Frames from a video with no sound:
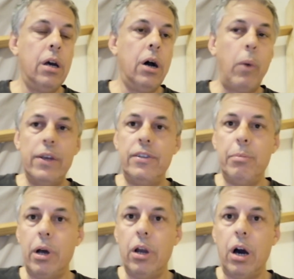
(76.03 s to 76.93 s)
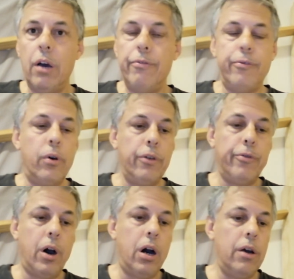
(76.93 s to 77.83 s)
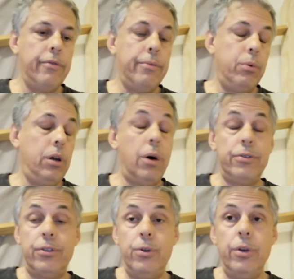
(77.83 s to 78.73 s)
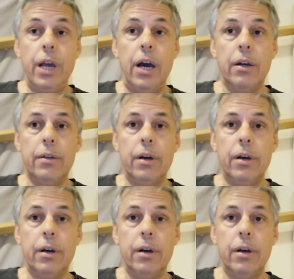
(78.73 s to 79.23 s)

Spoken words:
I'm wasting my life, 45. Well, I was too young.